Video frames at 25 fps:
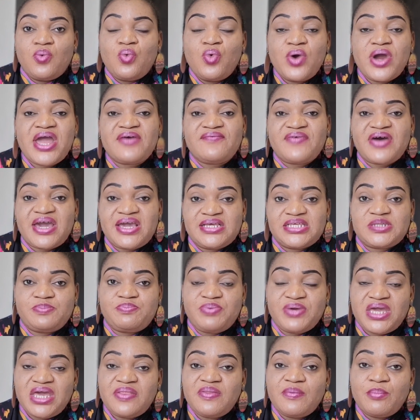whoever is
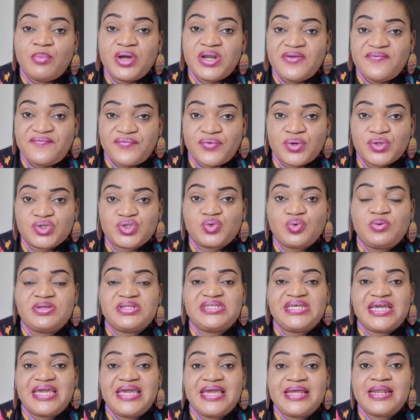picking the money first will be
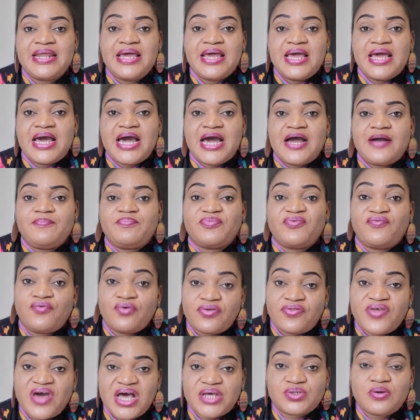taking
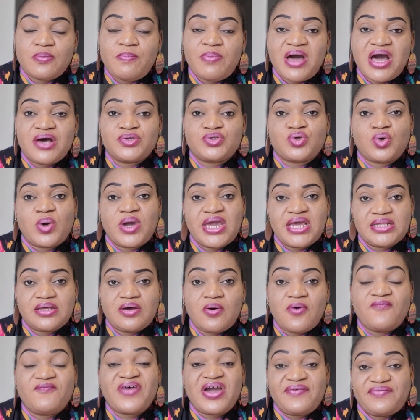£4,000
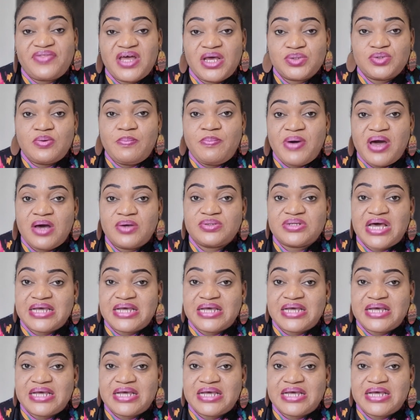or £5,000,